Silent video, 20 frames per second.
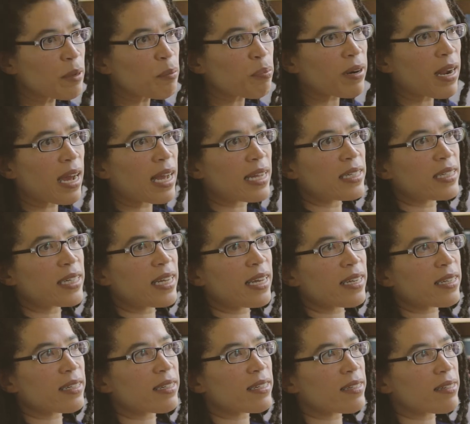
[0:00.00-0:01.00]

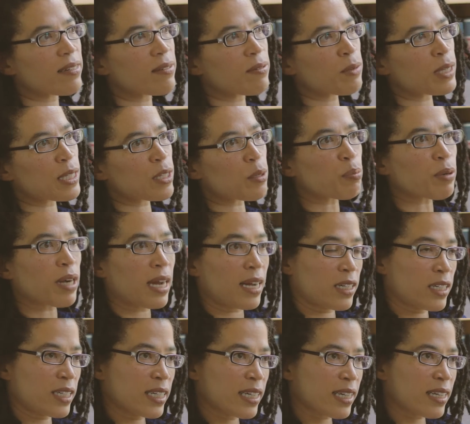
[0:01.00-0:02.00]
Project was a
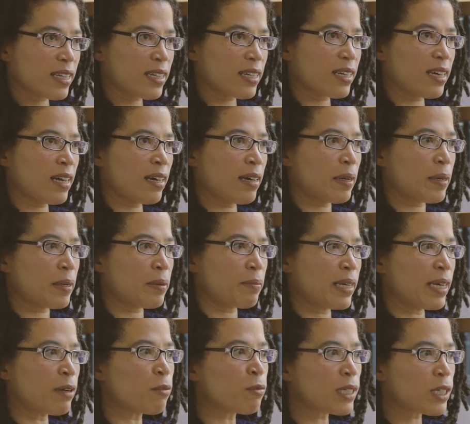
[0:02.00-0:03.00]
project
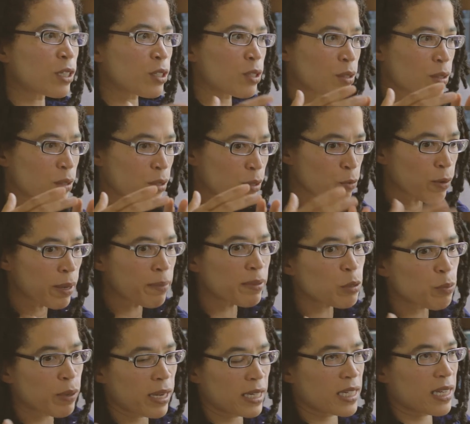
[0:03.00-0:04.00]
in which the
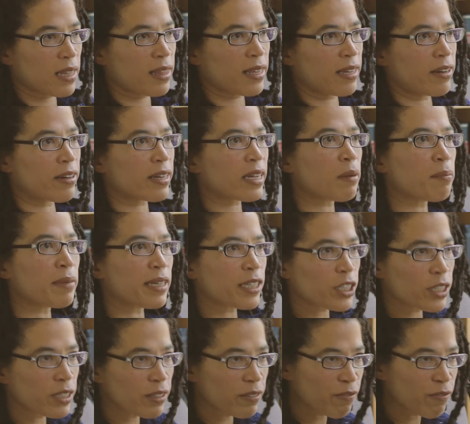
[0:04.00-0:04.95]
Women's Project Theater commissioned